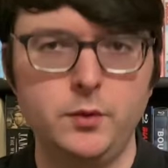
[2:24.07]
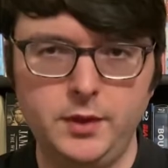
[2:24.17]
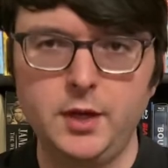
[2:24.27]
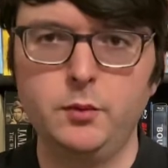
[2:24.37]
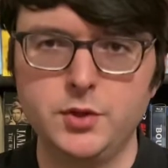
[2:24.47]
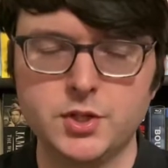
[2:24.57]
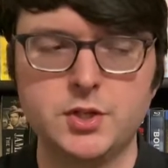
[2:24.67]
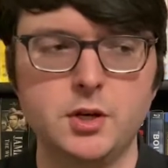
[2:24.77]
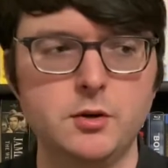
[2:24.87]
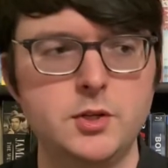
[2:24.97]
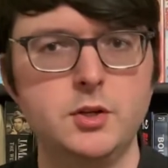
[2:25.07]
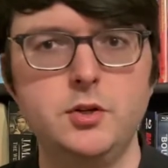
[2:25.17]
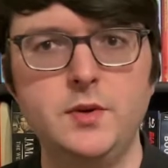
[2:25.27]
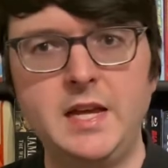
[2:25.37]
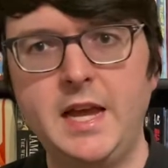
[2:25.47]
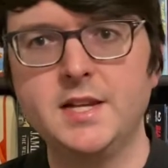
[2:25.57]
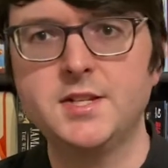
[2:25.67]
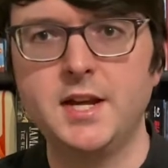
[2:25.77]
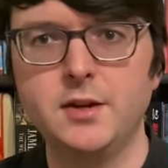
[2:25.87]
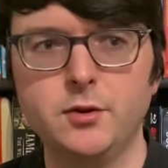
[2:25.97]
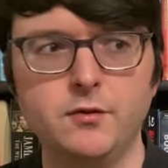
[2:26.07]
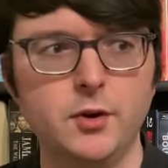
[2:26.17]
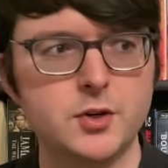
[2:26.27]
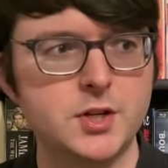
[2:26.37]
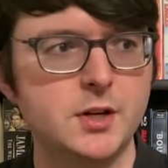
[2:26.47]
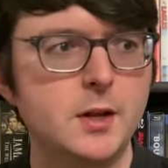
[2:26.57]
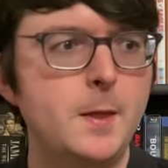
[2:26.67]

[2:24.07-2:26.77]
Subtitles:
they will just go to doing a standard version.